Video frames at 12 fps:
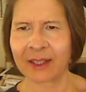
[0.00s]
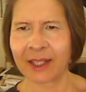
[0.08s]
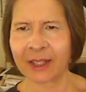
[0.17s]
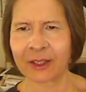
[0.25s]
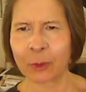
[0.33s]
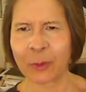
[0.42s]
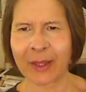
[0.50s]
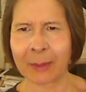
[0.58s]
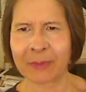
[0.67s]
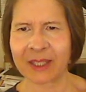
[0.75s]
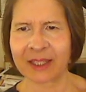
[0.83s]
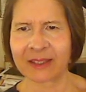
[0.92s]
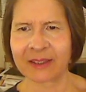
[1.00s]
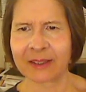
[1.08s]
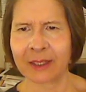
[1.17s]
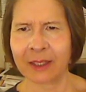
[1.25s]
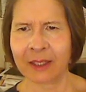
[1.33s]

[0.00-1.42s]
I don't know what that means.